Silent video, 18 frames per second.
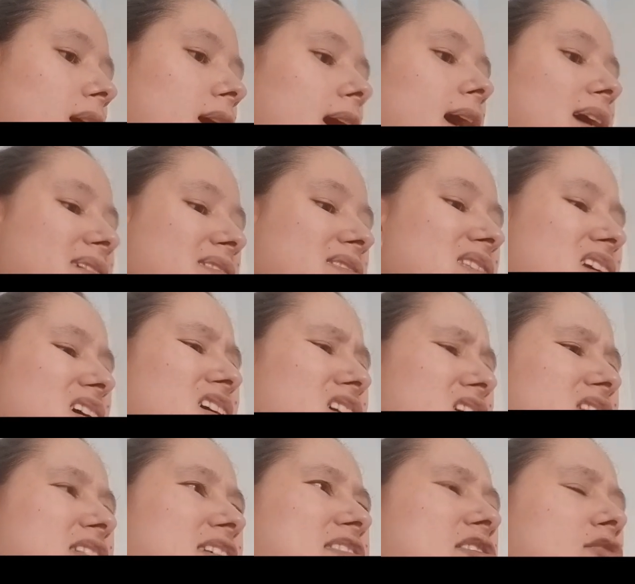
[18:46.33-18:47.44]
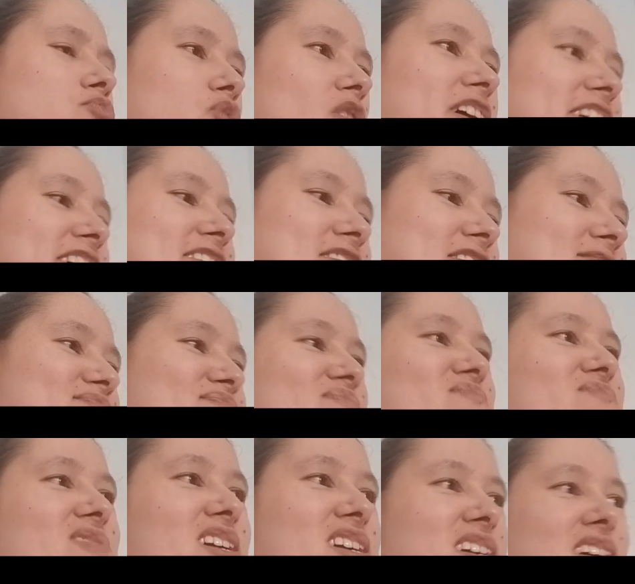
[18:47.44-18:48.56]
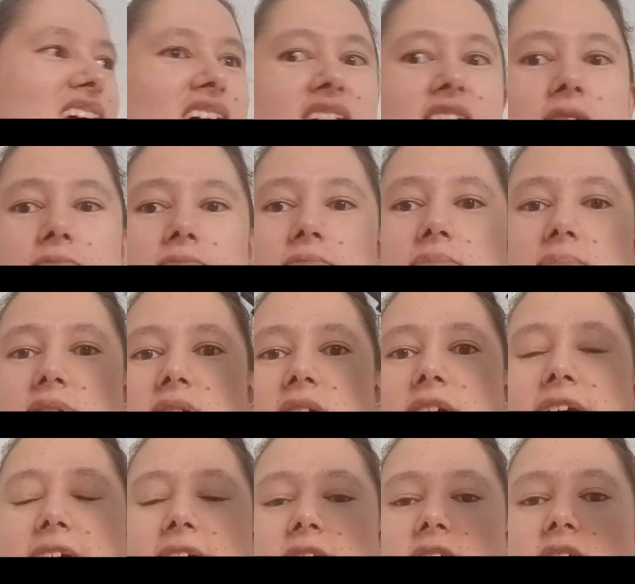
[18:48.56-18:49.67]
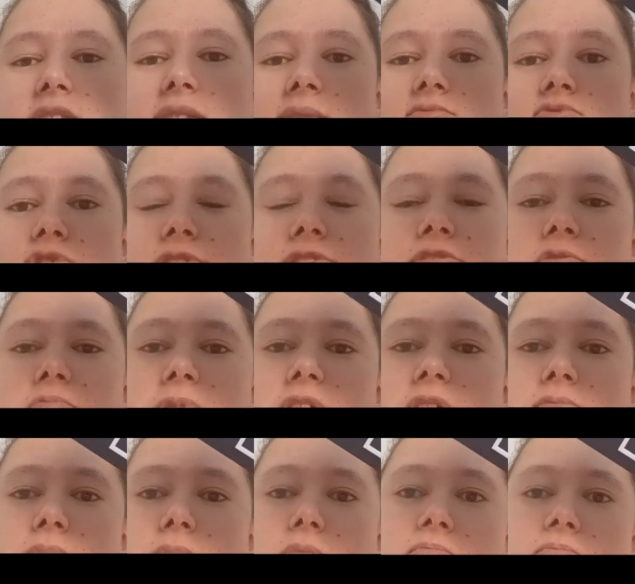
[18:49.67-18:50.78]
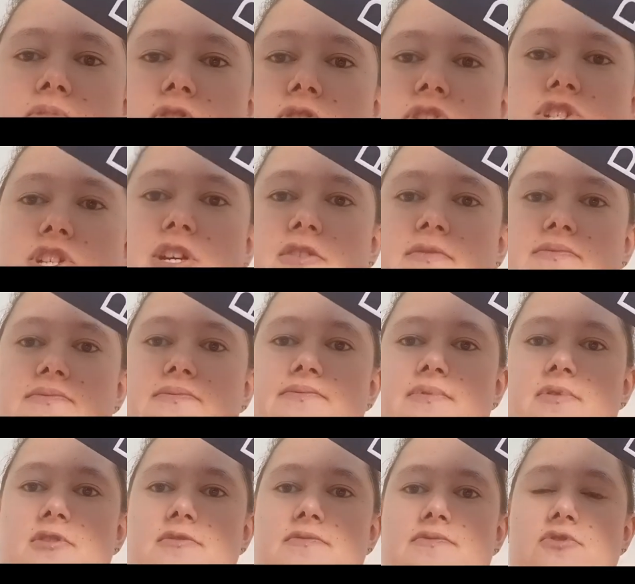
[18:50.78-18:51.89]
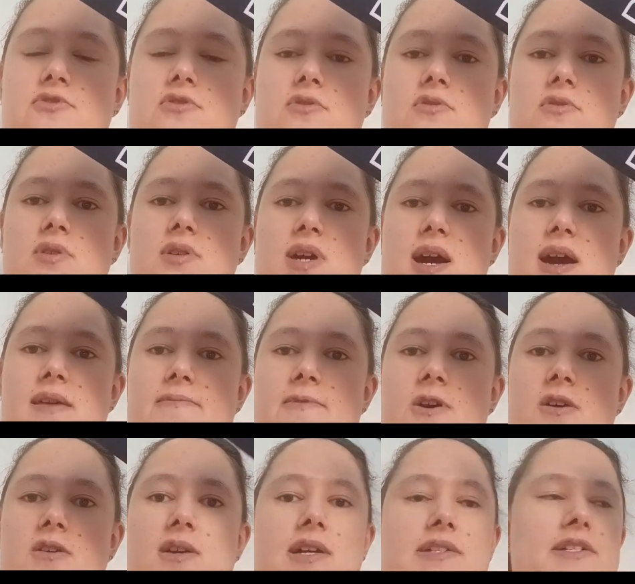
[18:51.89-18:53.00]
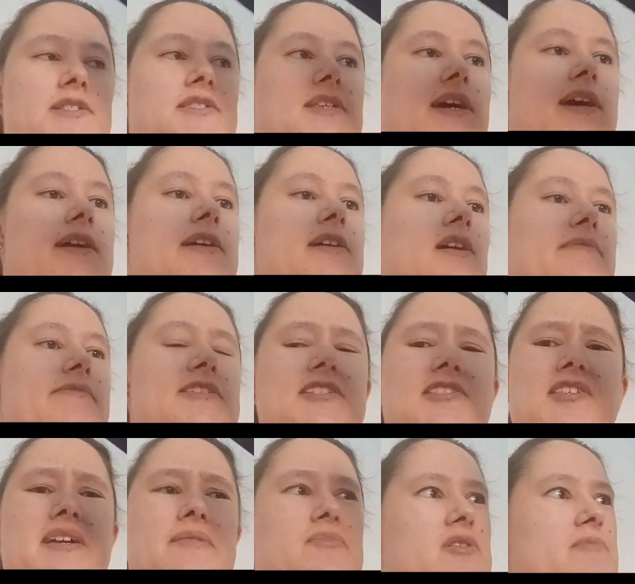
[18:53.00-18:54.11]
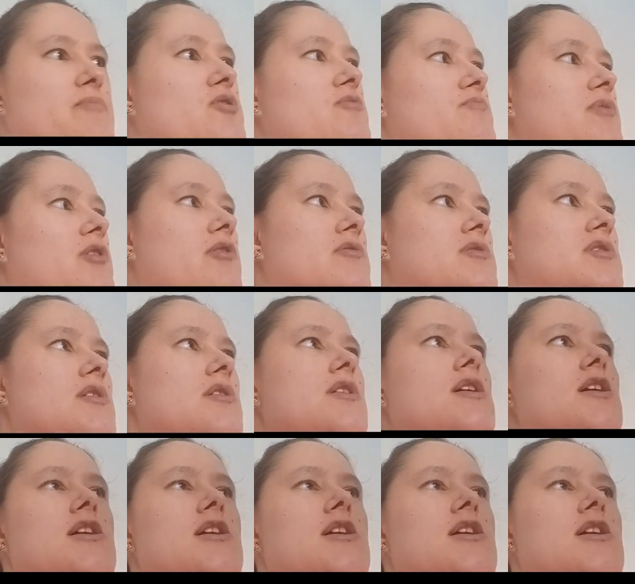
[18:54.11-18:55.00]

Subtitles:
And this is weird. Again, another one who's been on my bookshelf forever and a day. I think this came in a book box.